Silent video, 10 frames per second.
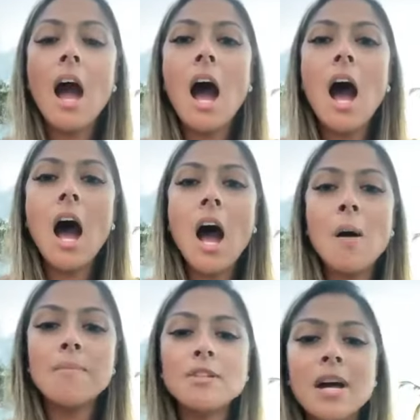
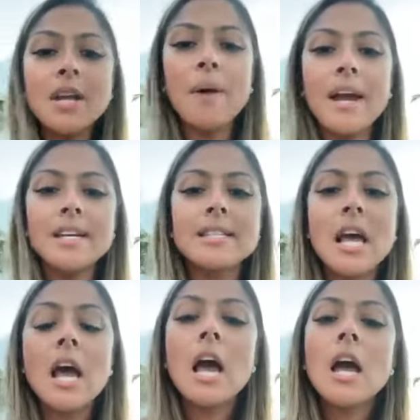Um. So anyways.
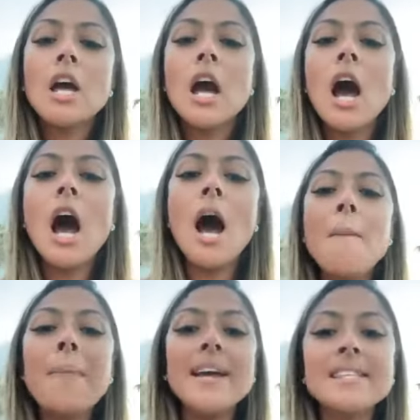Uh,
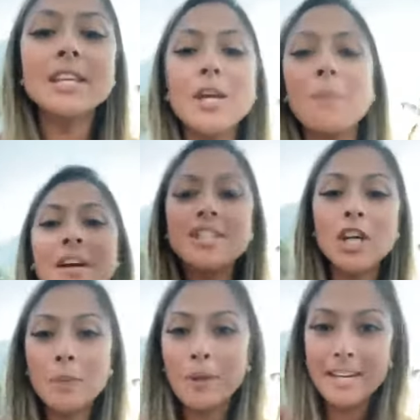basically, what
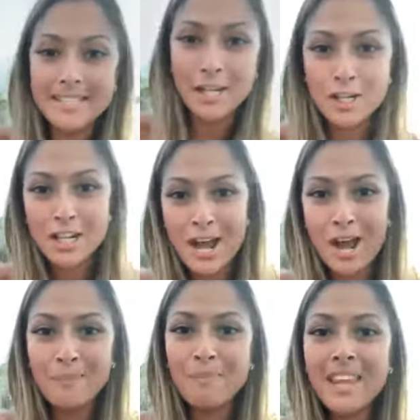took place here today